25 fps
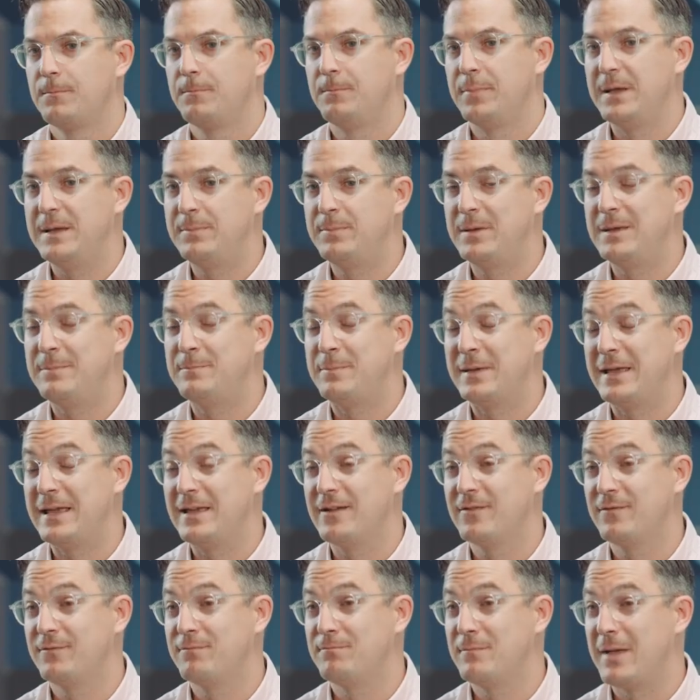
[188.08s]

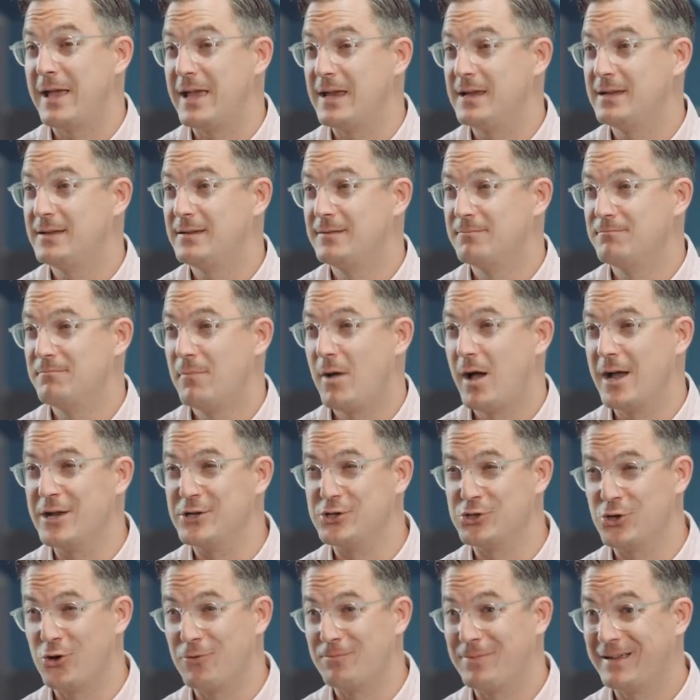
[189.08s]
BPP have made my
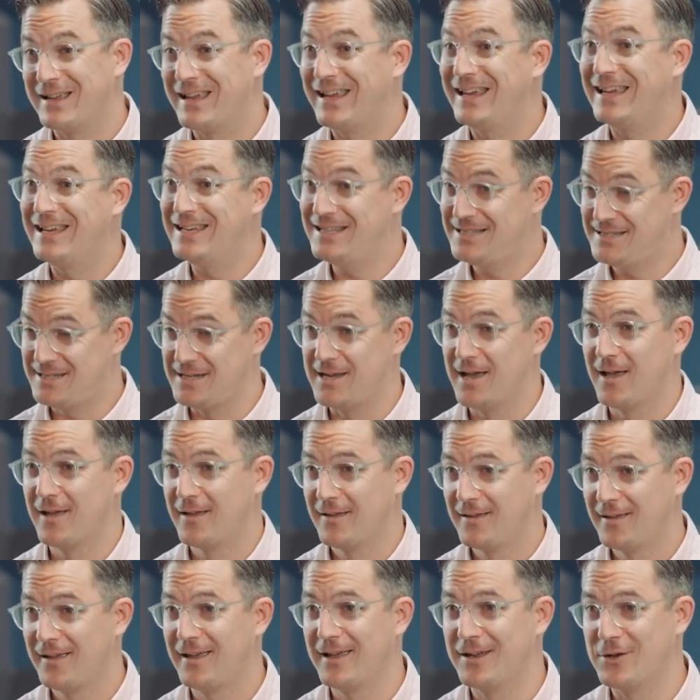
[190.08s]
job easier
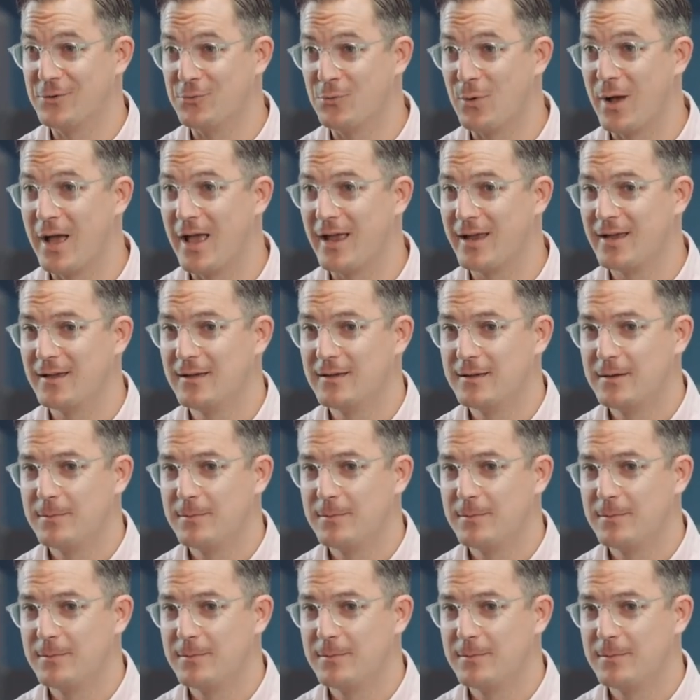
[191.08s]
in a way,